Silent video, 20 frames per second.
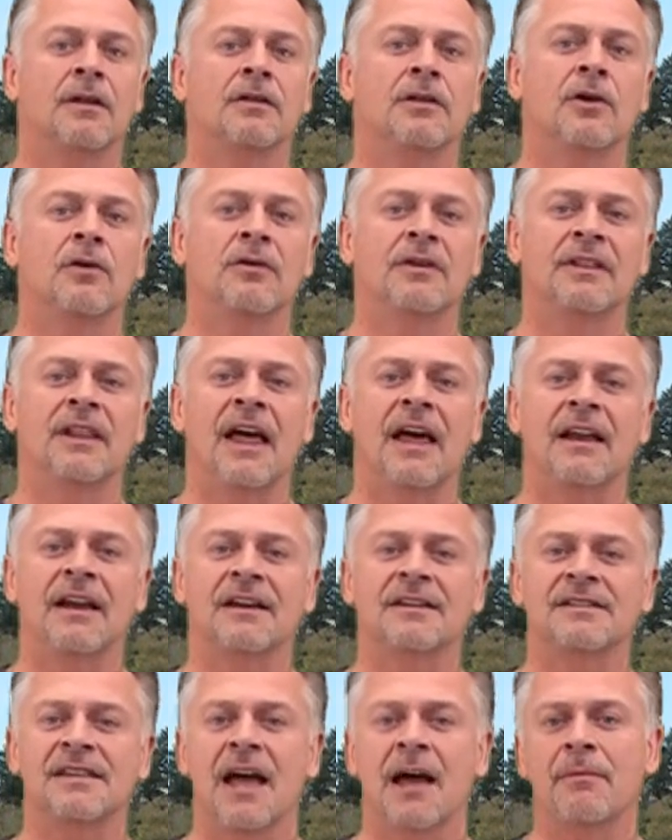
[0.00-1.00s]
Low
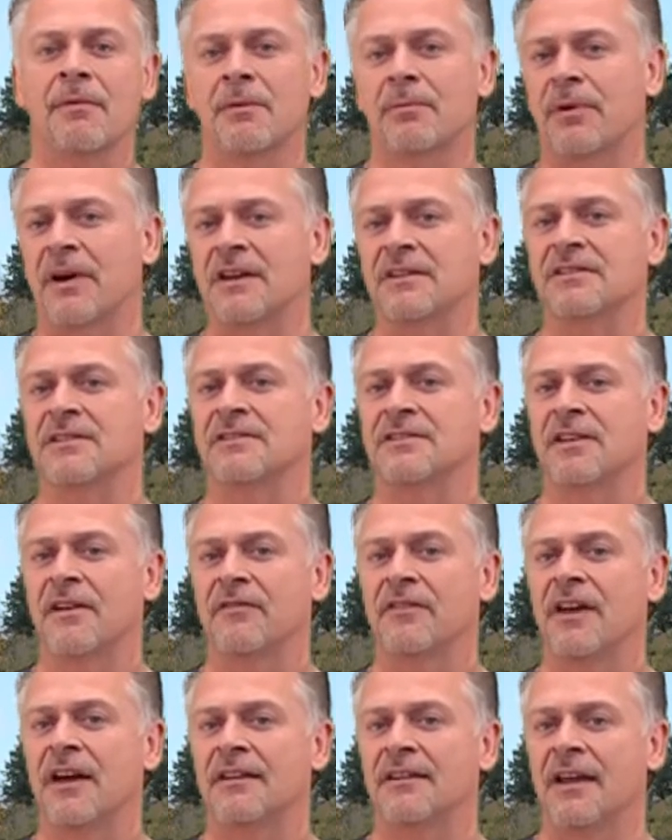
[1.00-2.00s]
Atlantic salmon prices
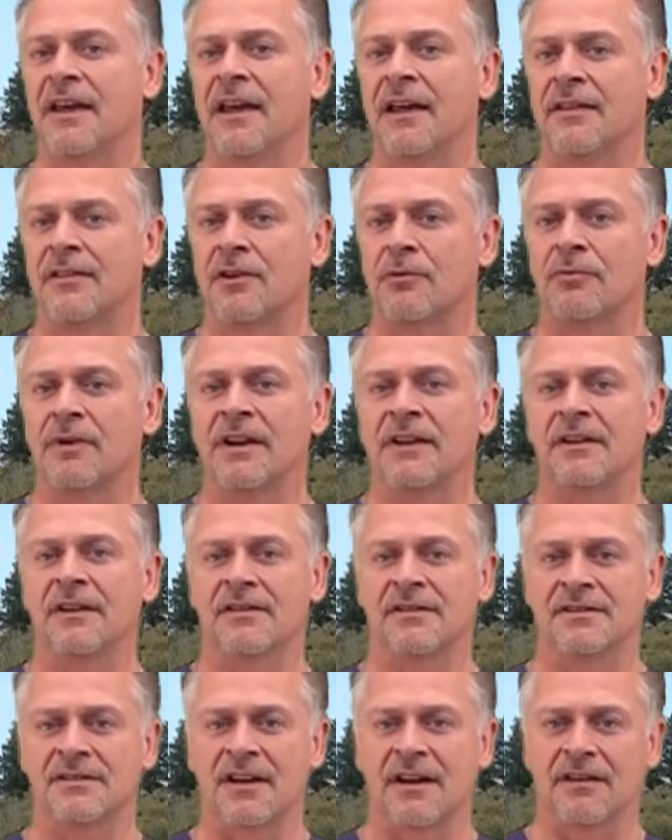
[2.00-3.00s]
have yet to hit the
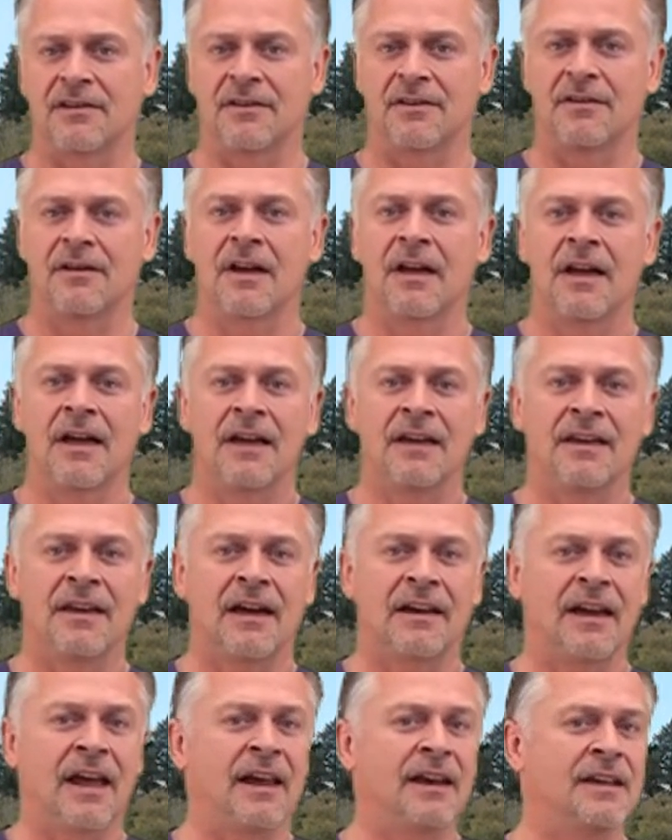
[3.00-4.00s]
retail sector,
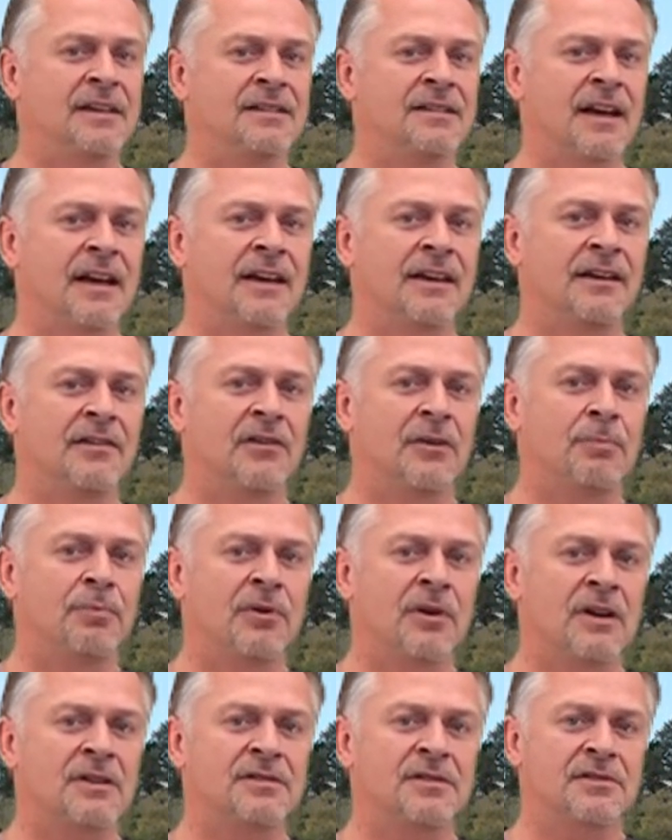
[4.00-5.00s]
yet any secondary
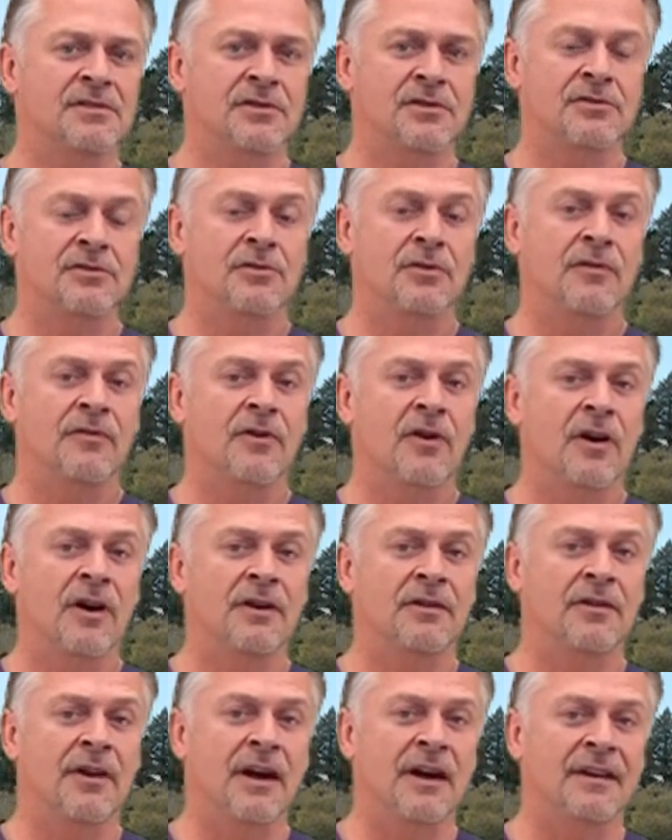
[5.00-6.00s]
processors who have
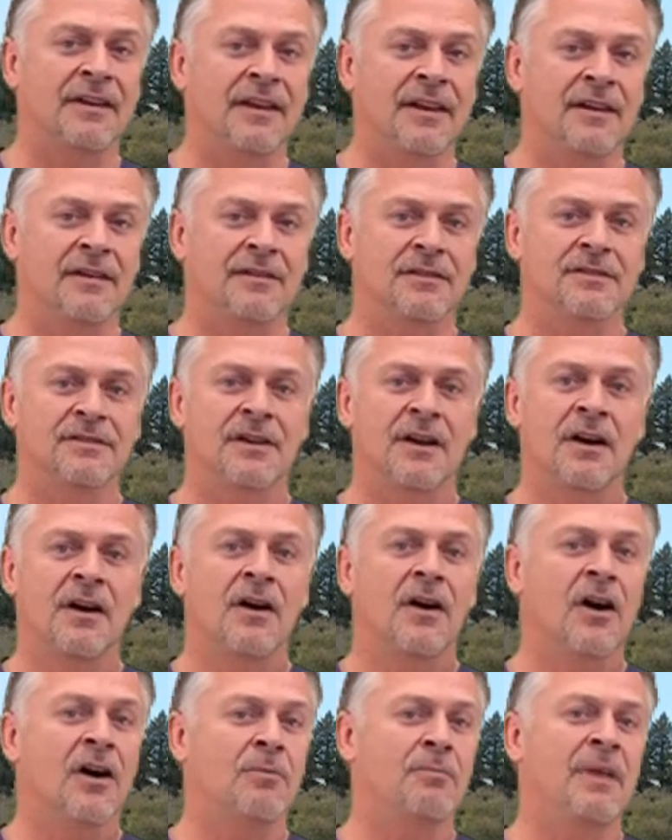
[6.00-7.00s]
contract deals
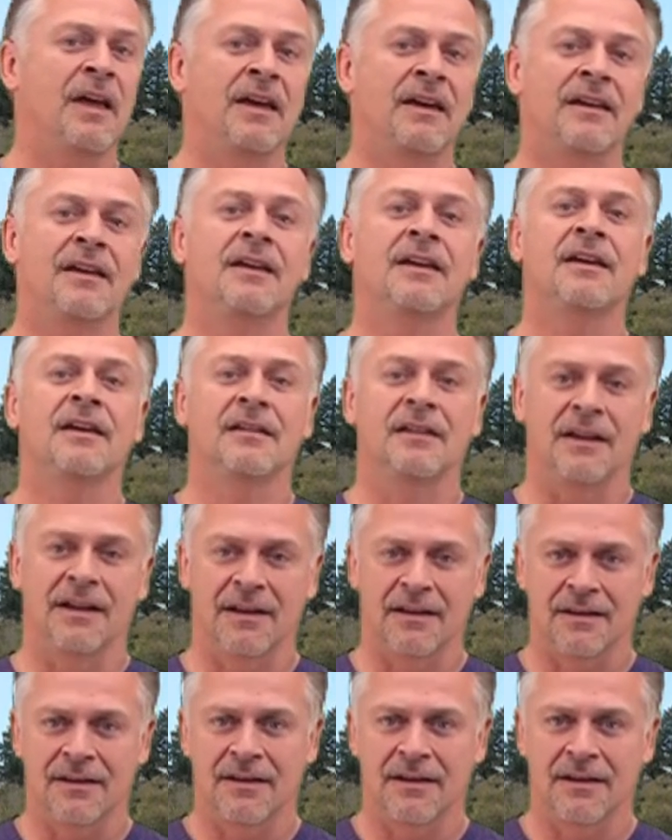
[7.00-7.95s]
are making a killing.